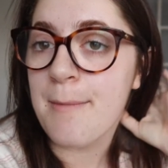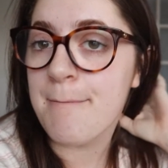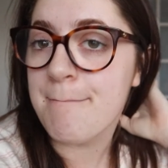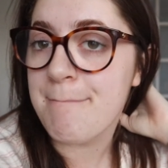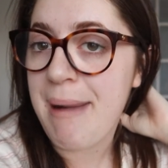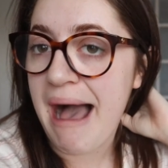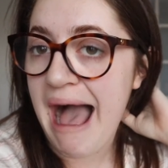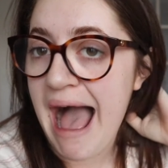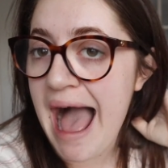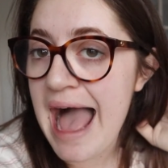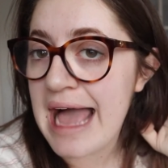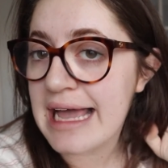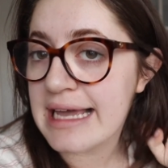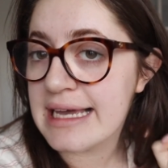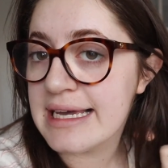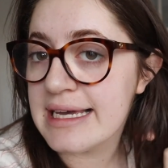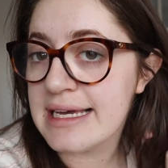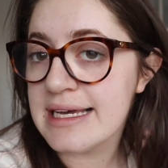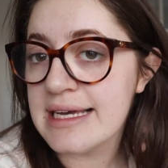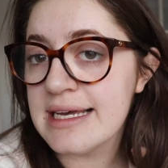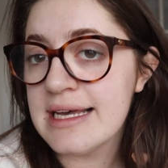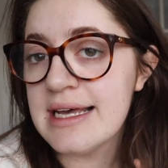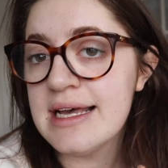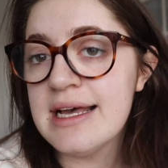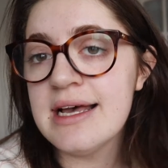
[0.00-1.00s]

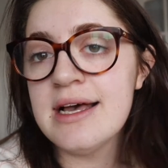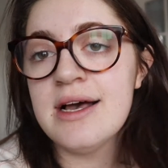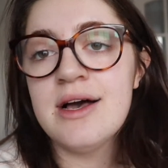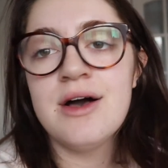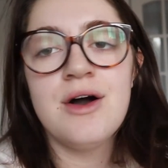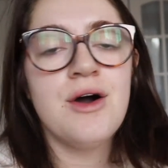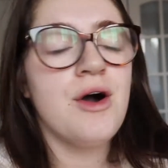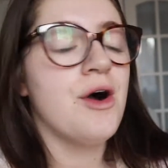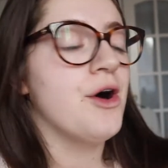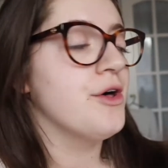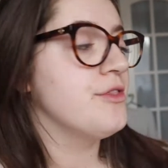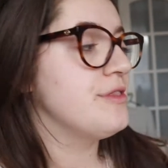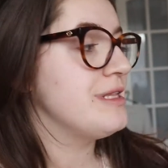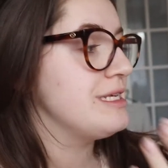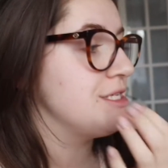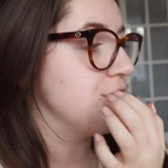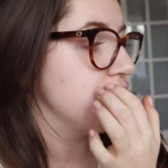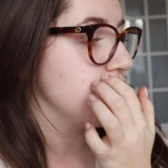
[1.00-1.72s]
back on this